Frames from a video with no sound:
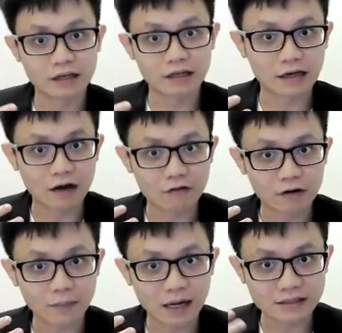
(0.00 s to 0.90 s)
our
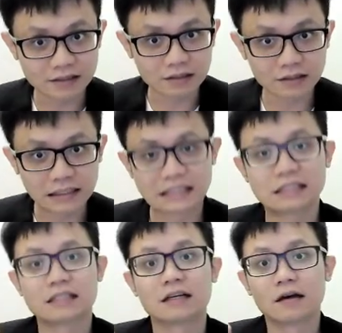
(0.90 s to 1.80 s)
muscle
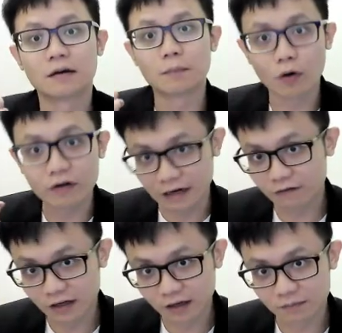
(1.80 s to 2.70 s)
is more
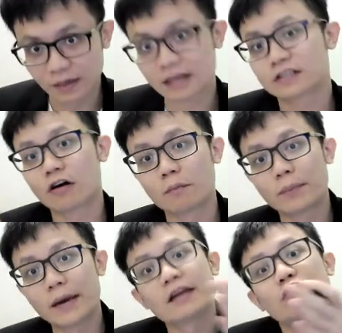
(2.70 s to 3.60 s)
developed as
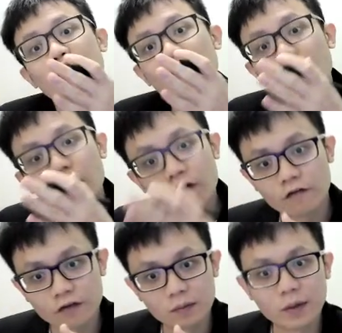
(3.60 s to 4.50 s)
compared to
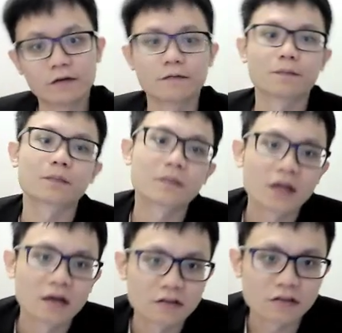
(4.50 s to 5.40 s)
female.
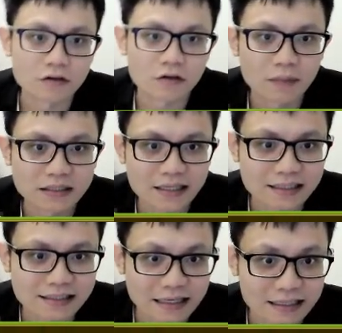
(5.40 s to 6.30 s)
So basically
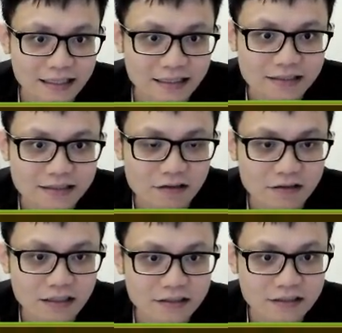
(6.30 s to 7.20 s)
it's like this. So
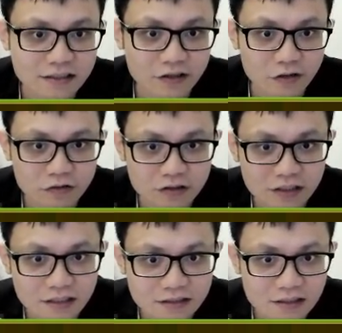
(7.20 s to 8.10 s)
this is the uterus.